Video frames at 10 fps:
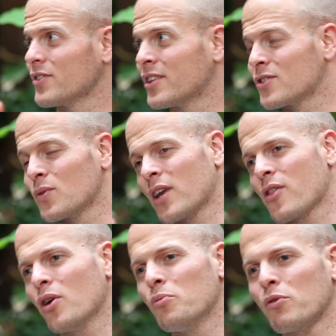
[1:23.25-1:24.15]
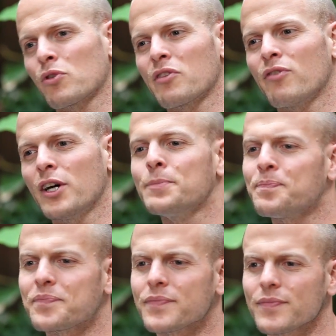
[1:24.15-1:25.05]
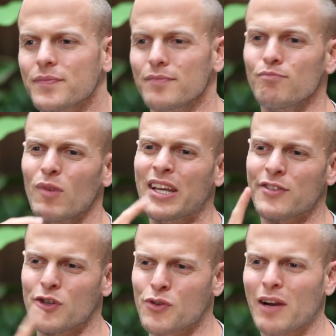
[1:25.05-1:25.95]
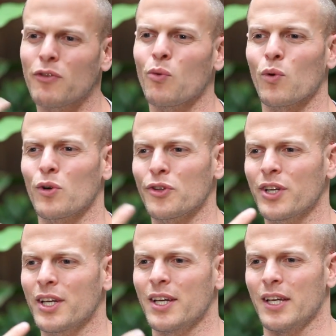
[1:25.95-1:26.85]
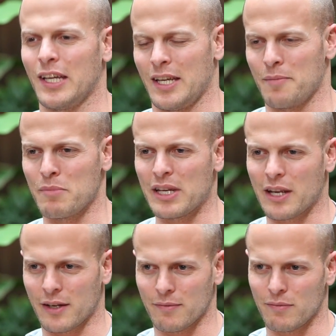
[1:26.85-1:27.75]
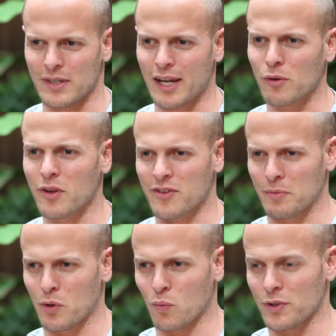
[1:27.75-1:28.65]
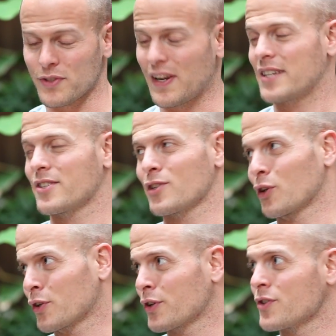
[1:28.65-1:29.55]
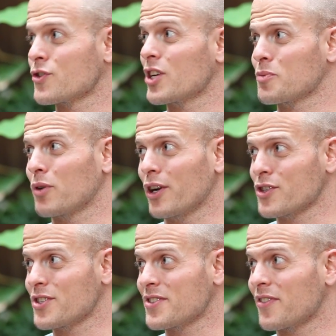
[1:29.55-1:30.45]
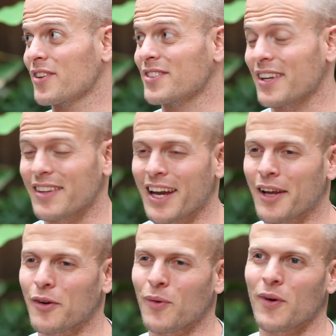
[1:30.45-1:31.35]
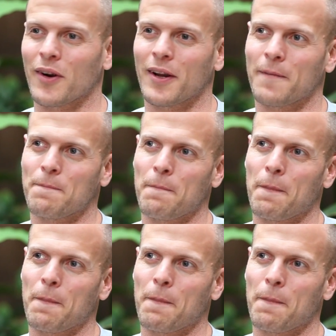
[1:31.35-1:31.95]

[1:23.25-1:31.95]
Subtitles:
And so what I thought would be really fun is to travel the world, meeting not only some of the world's fastest learners and chess prodigies and things like that, or